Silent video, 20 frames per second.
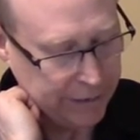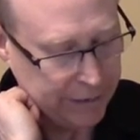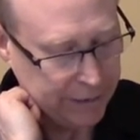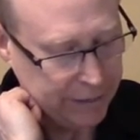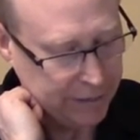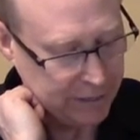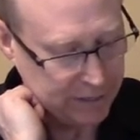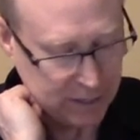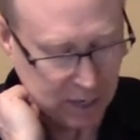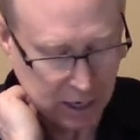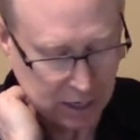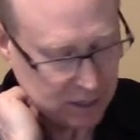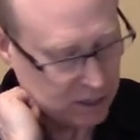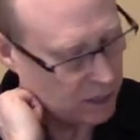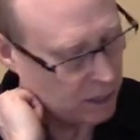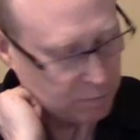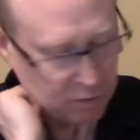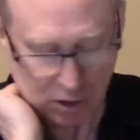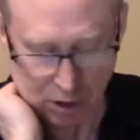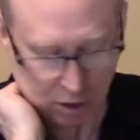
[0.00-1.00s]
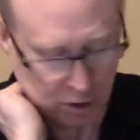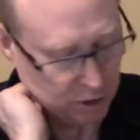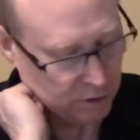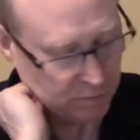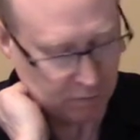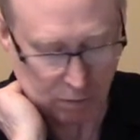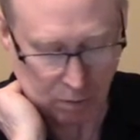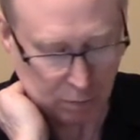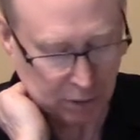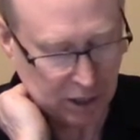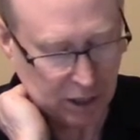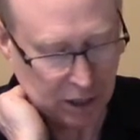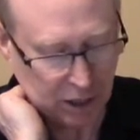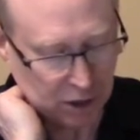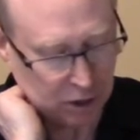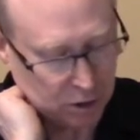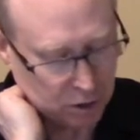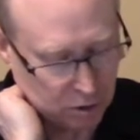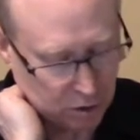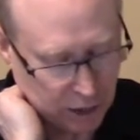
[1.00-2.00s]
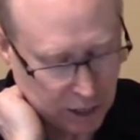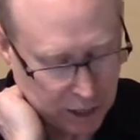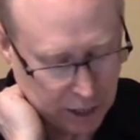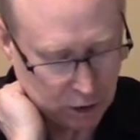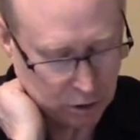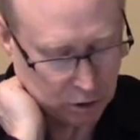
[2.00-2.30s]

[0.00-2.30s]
It is not a substitute for remediation training or